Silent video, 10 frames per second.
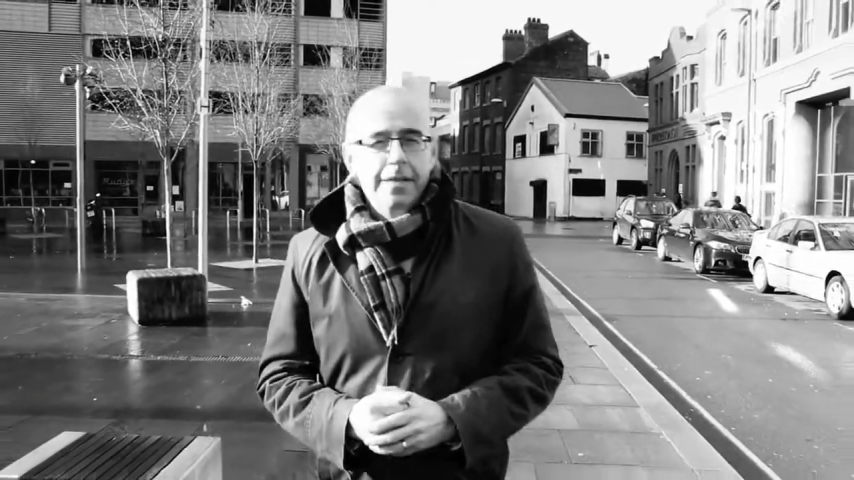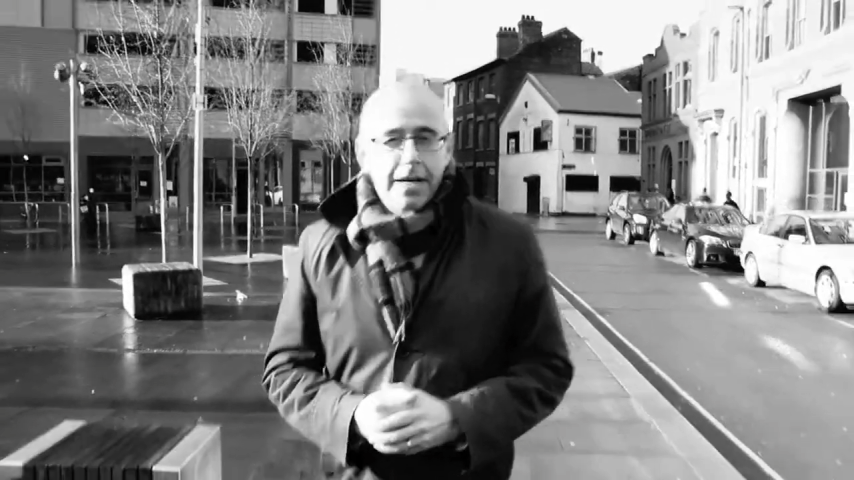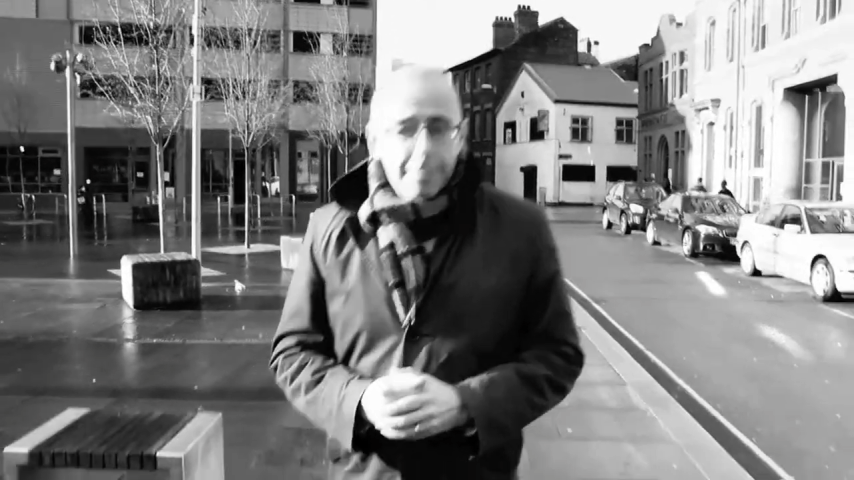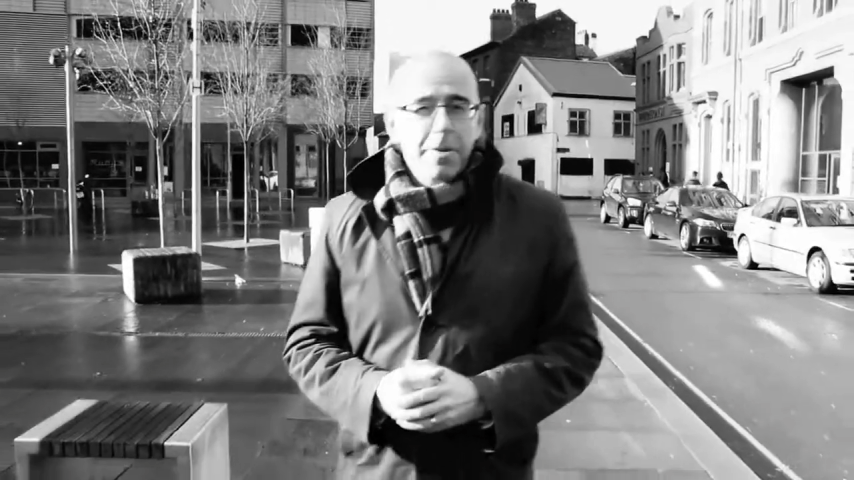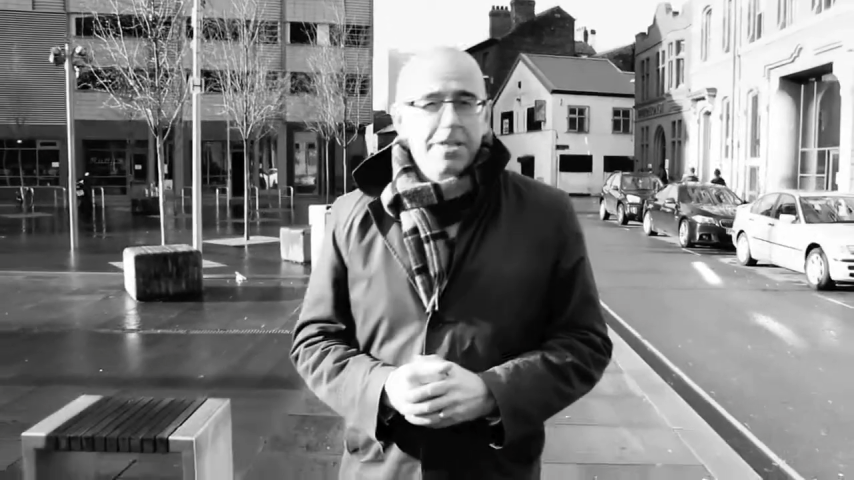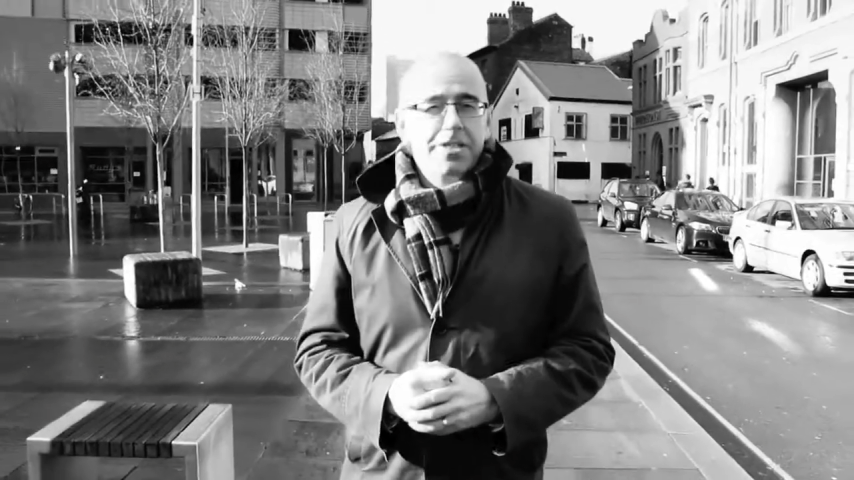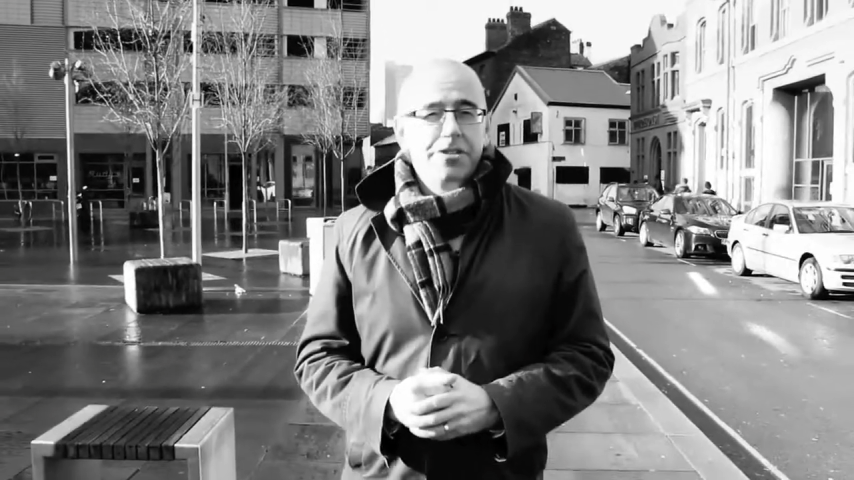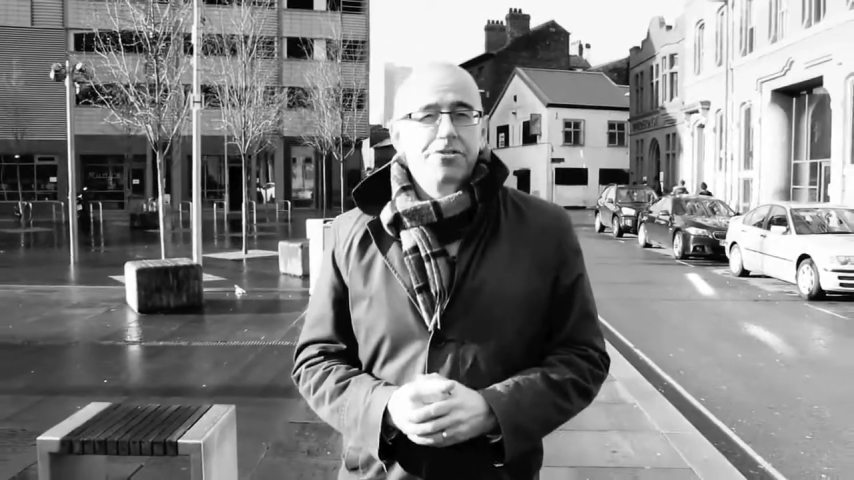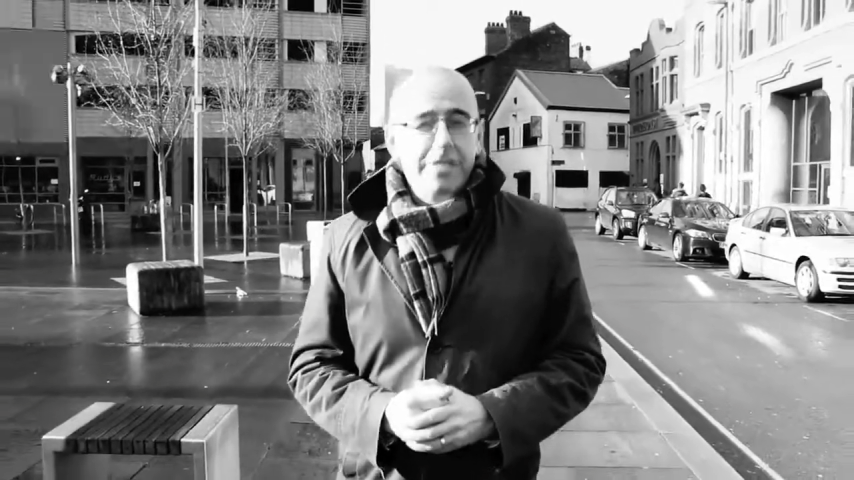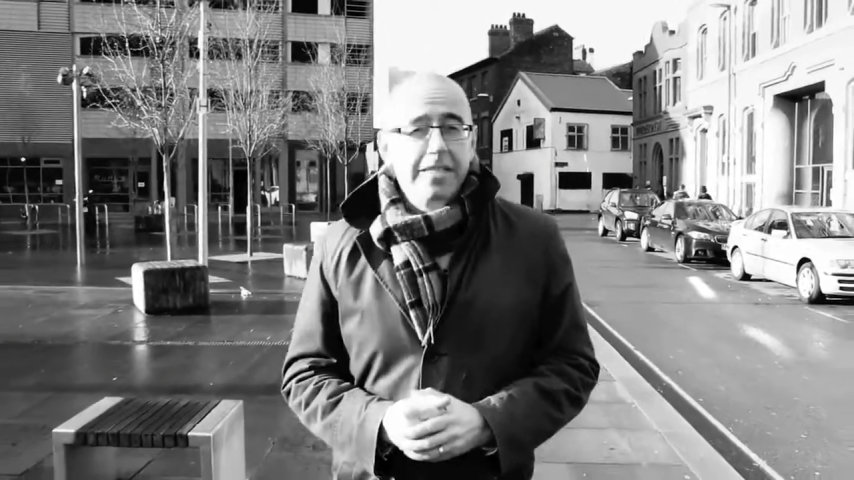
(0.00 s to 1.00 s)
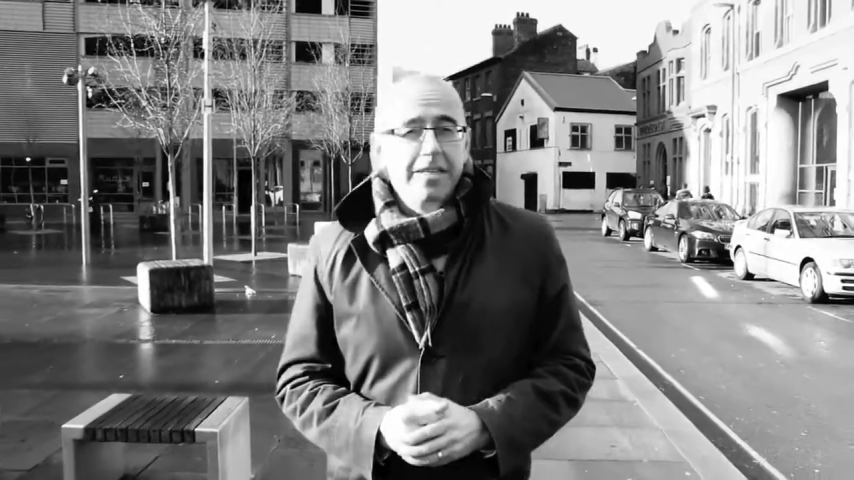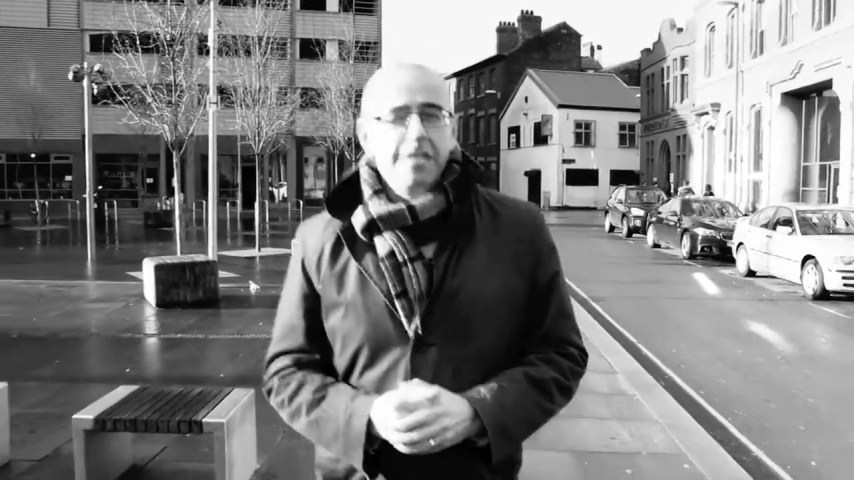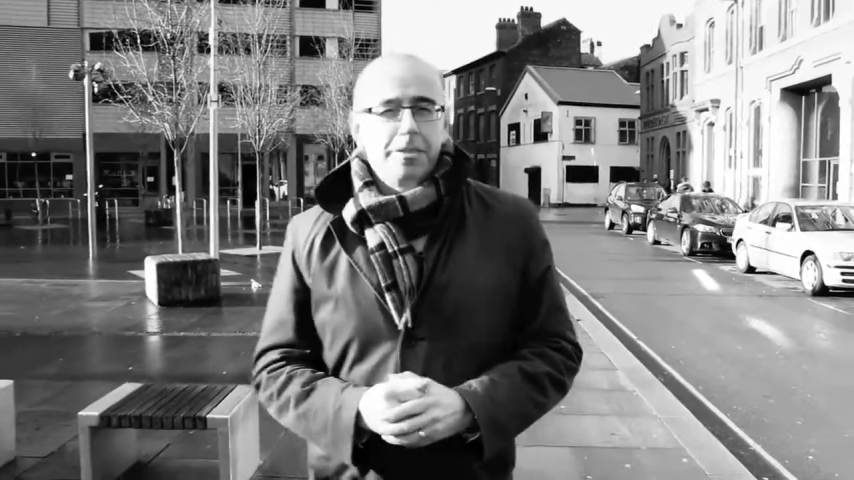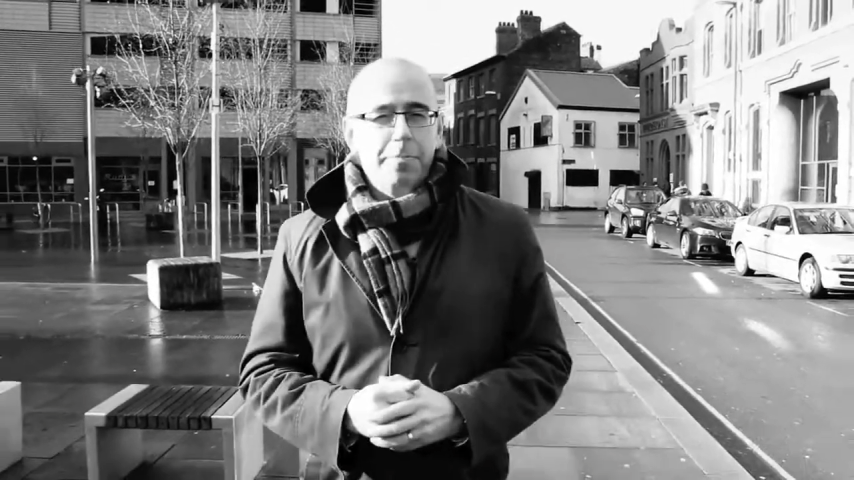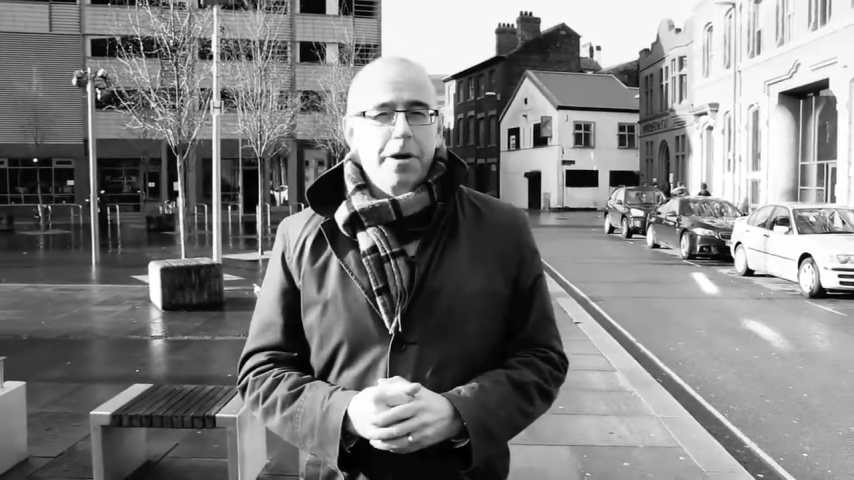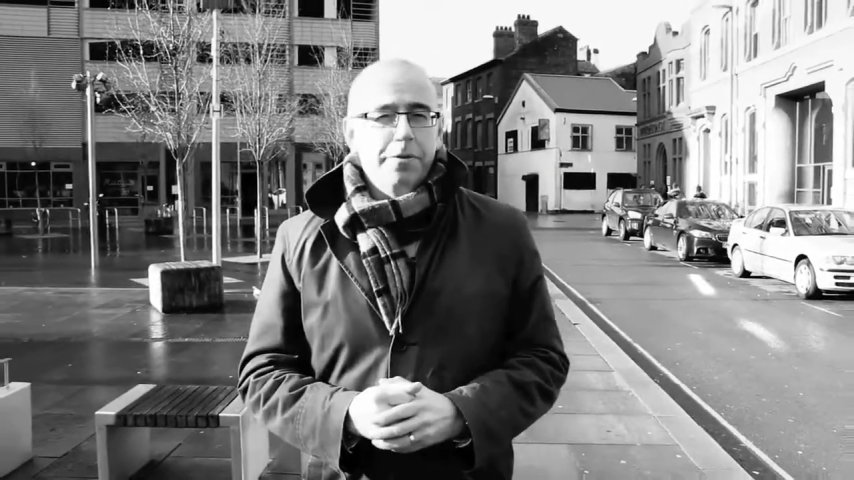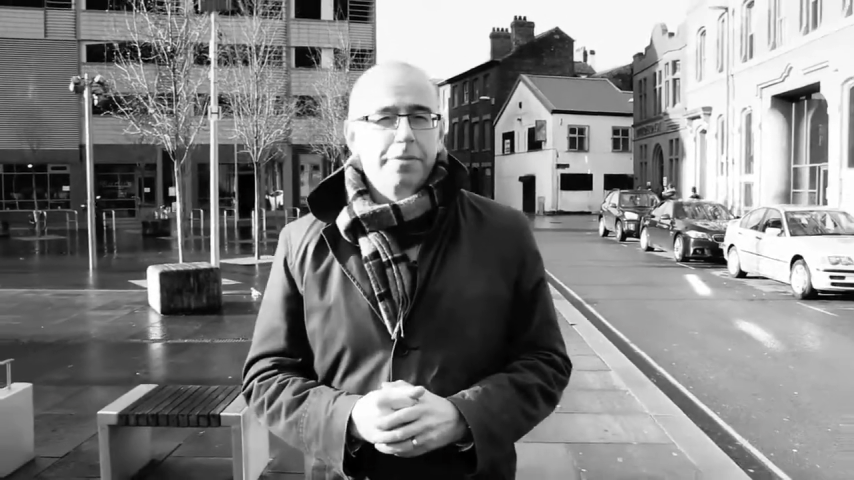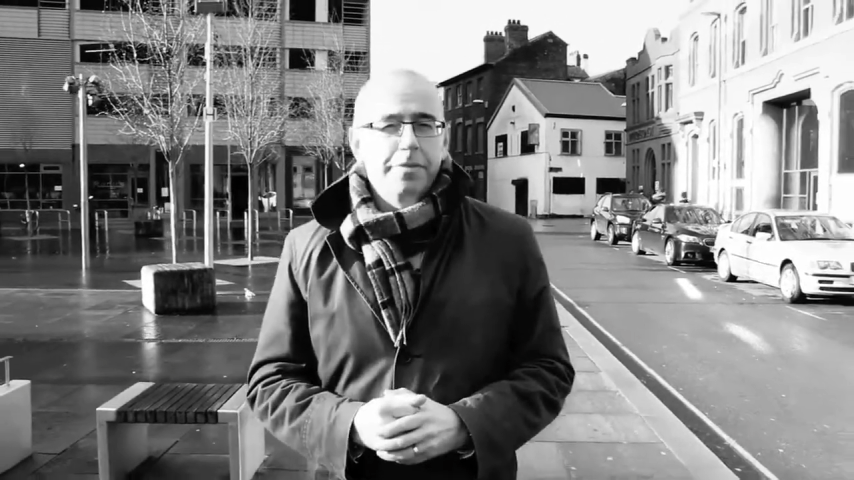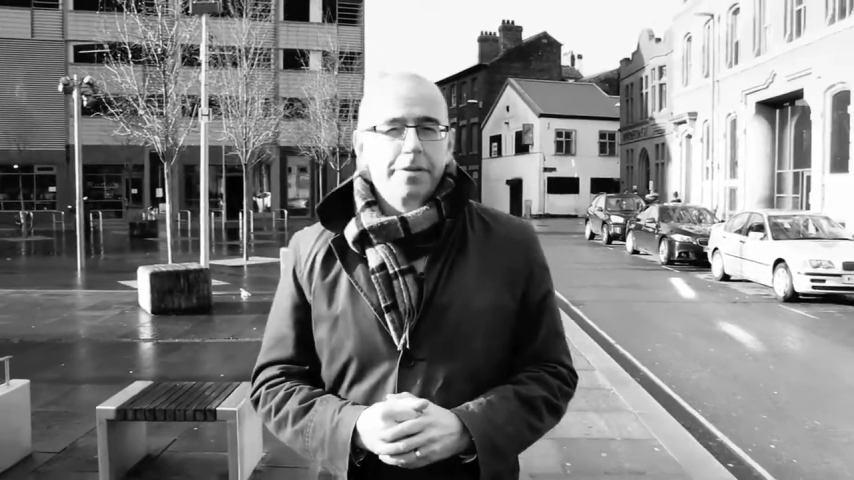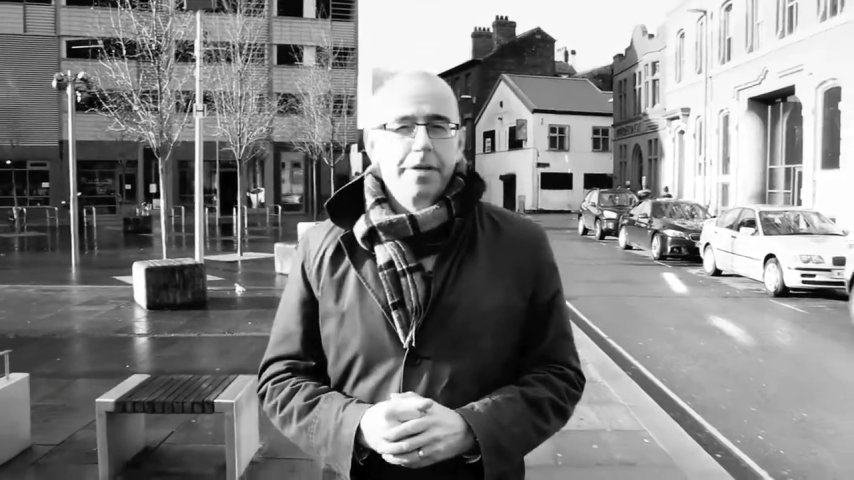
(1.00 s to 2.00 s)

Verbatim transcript: and Mustard Tree does both.